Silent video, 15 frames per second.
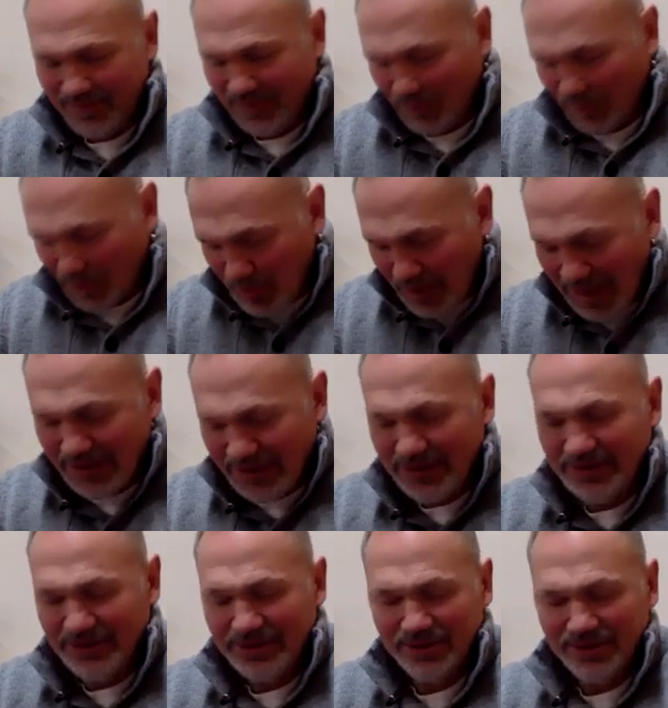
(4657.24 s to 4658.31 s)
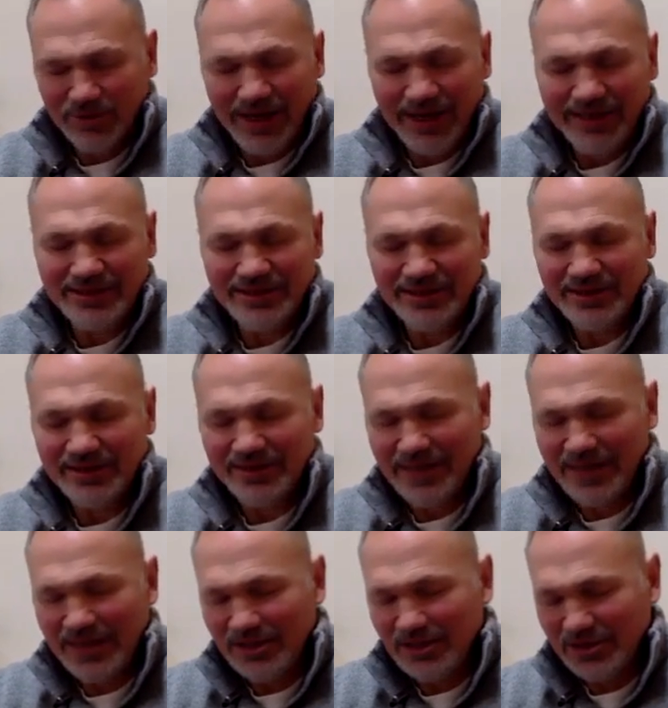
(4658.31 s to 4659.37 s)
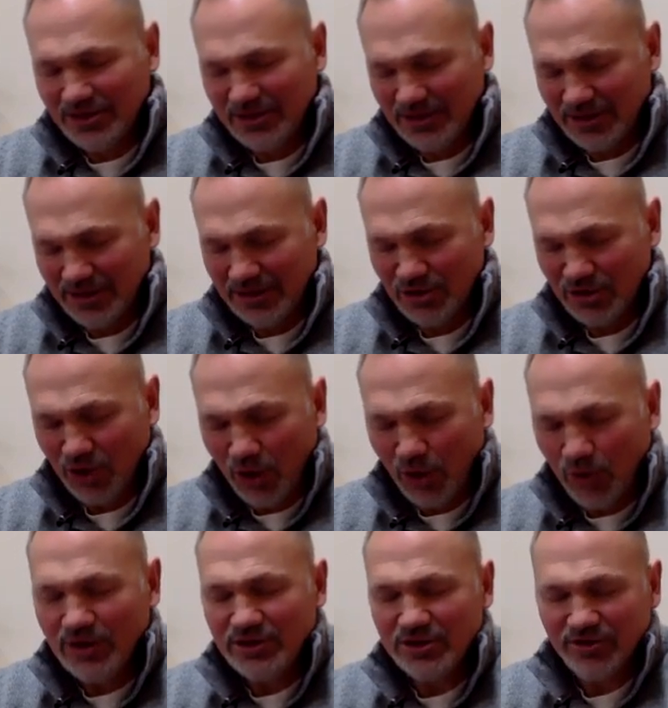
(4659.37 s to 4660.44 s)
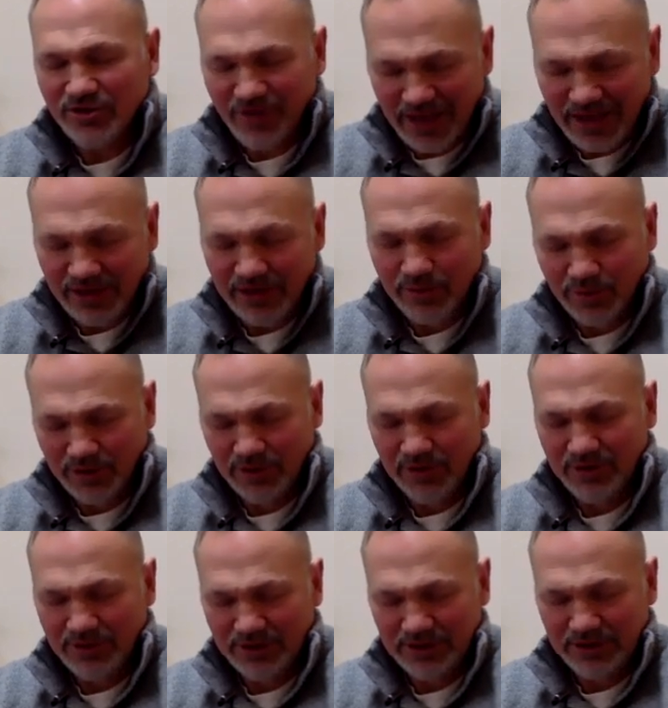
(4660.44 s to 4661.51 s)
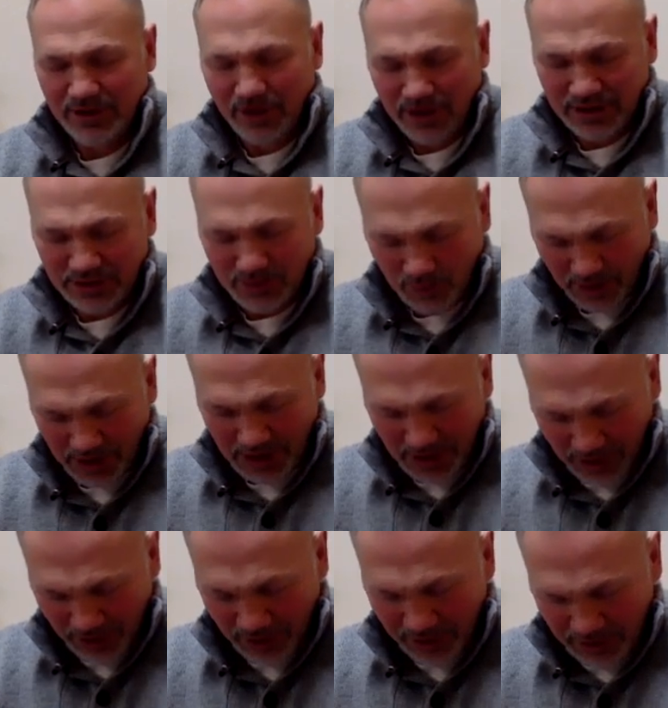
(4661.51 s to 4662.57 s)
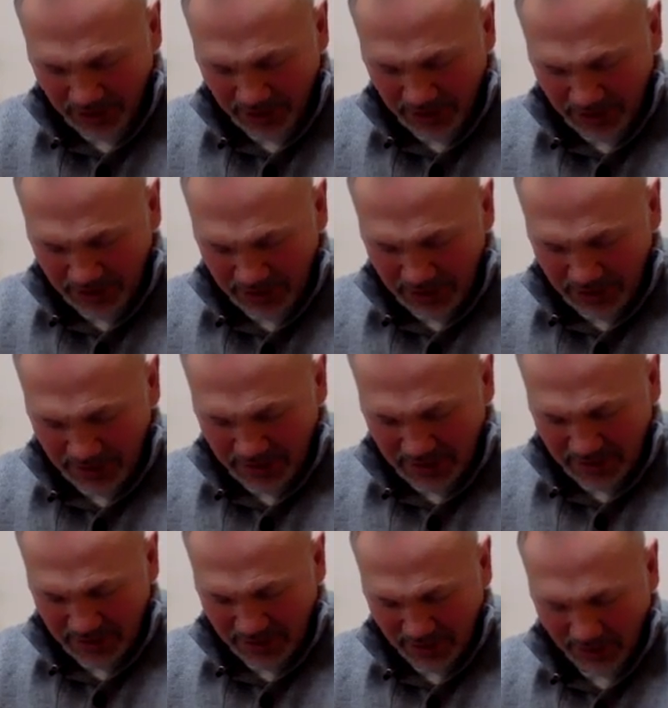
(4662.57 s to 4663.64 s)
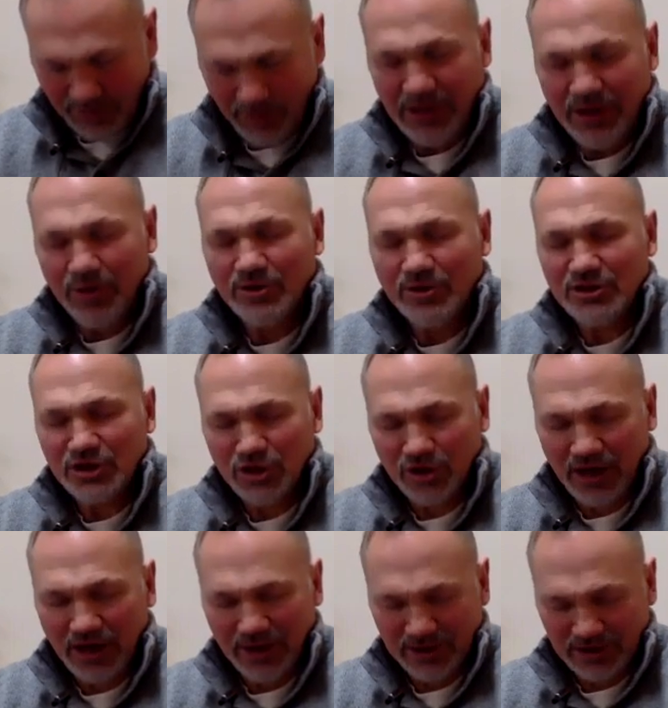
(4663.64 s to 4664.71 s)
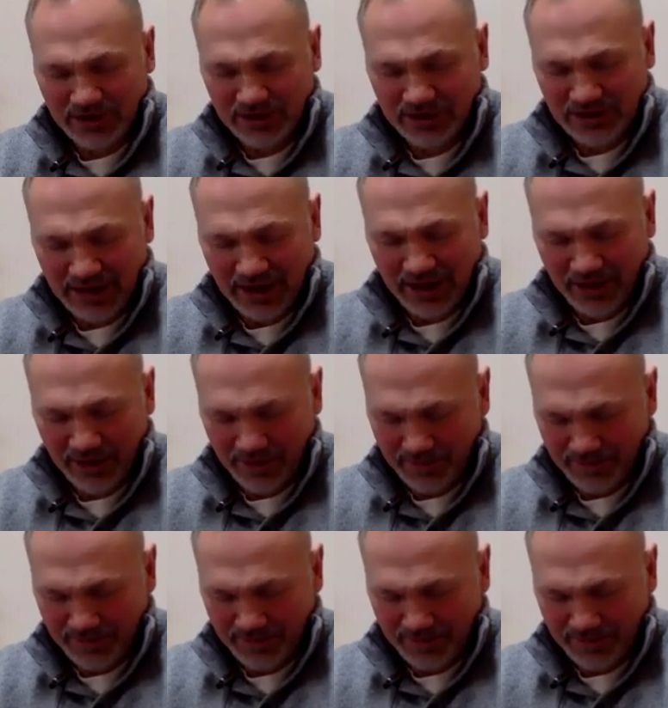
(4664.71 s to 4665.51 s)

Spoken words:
repentance and reconciliation is always available as long as we're here. Lord, we know it's your heart's desire.